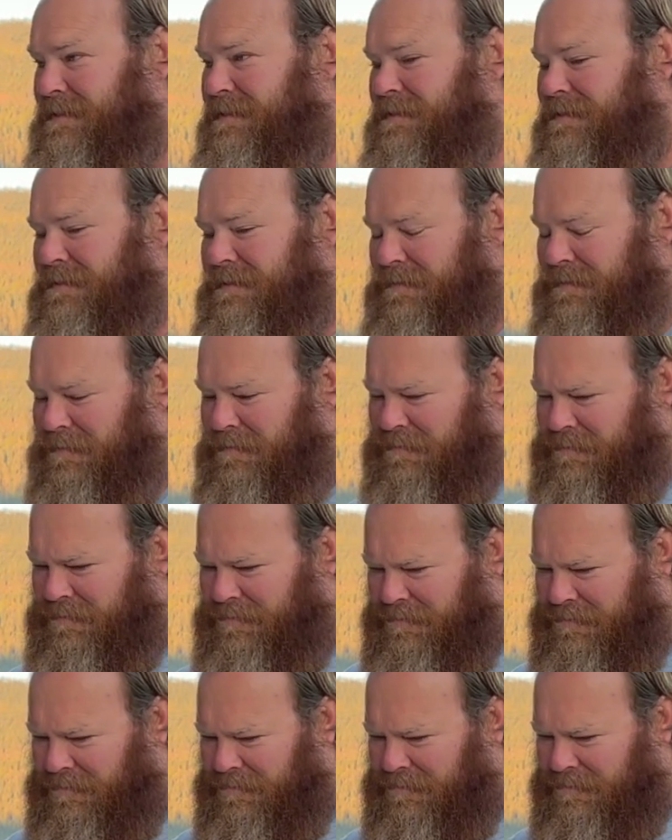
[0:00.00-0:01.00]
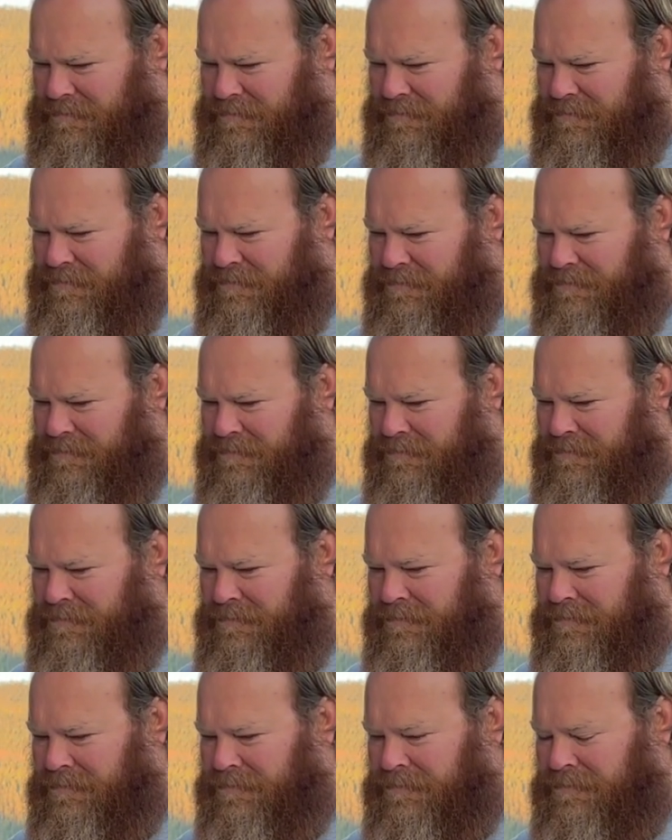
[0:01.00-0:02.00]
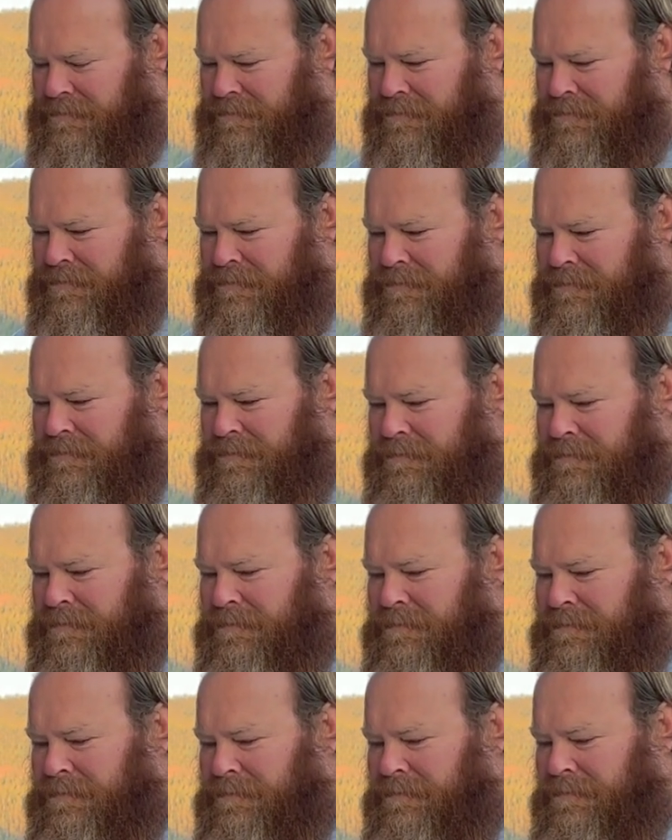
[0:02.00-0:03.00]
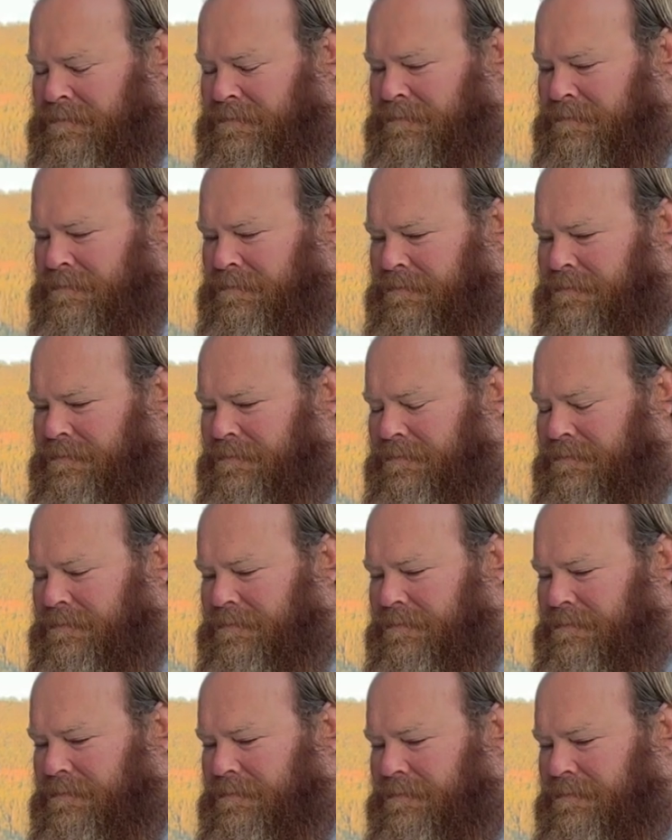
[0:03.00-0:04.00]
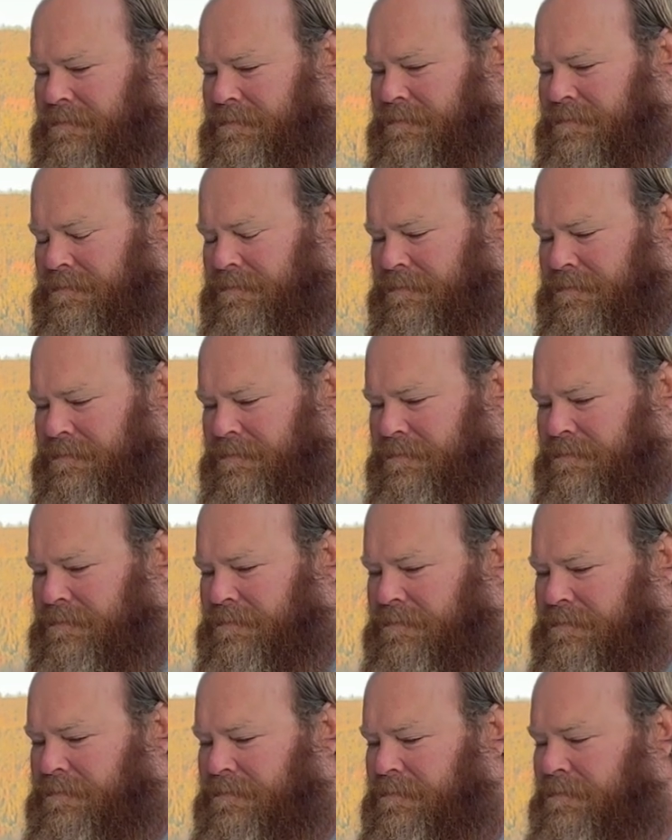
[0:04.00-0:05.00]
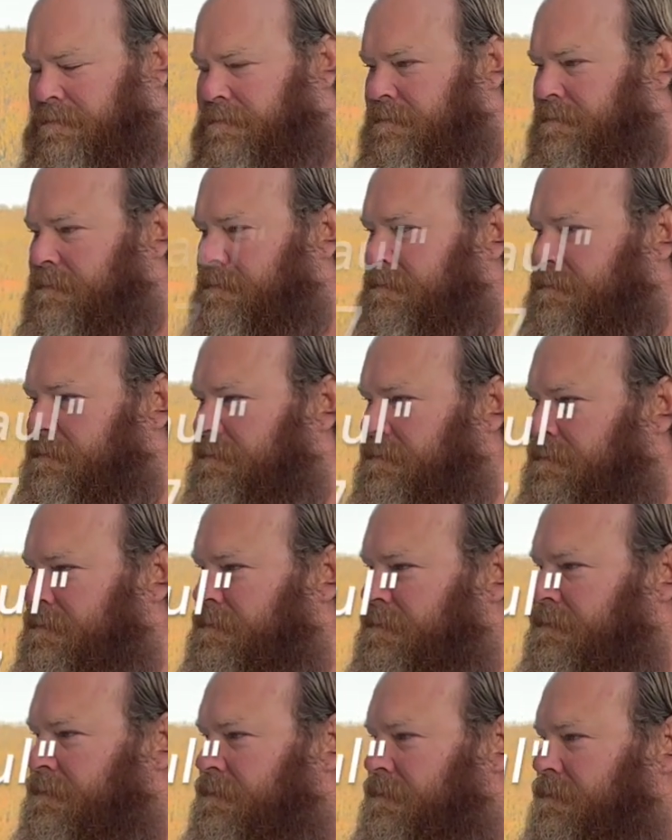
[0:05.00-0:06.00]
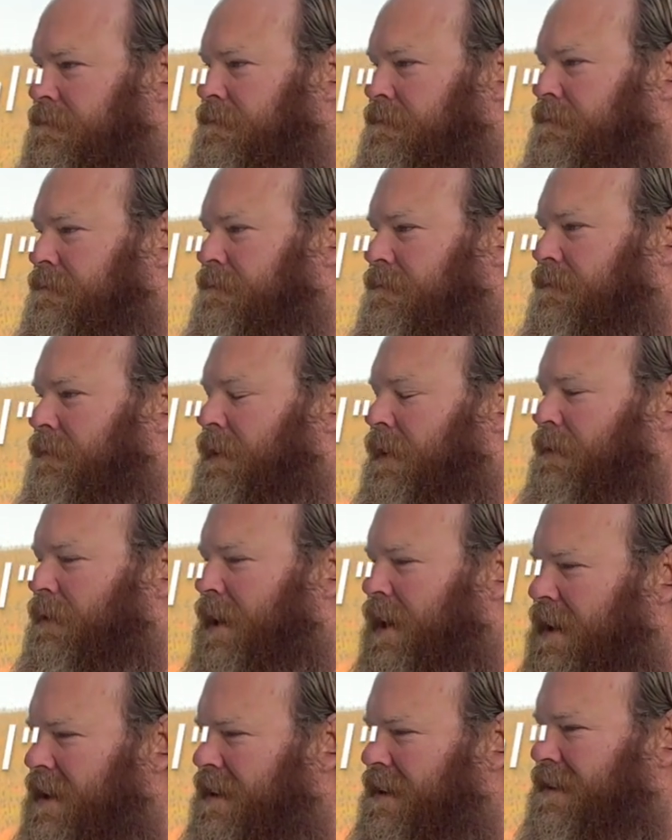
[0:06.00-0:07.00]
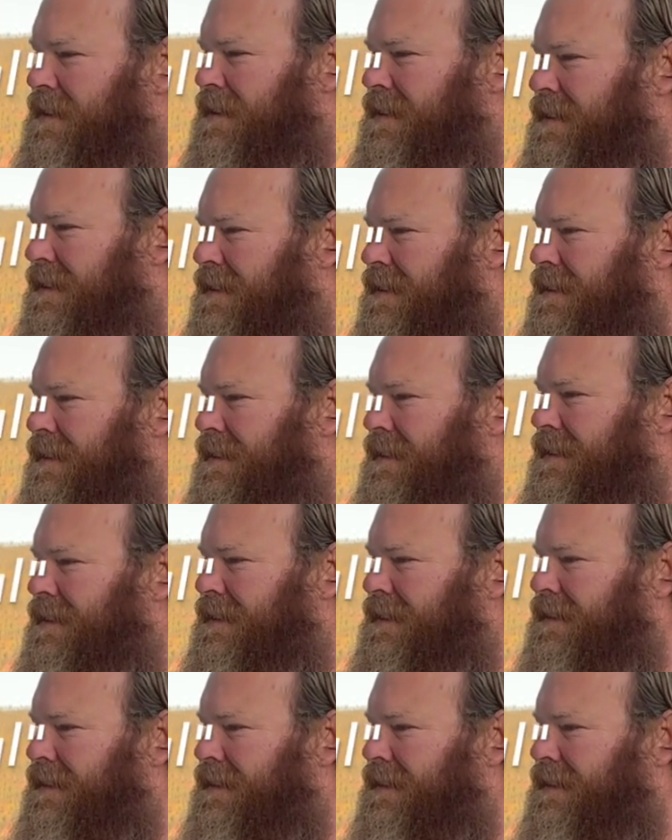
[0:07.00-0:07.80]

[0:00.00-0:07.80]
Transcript: (silent)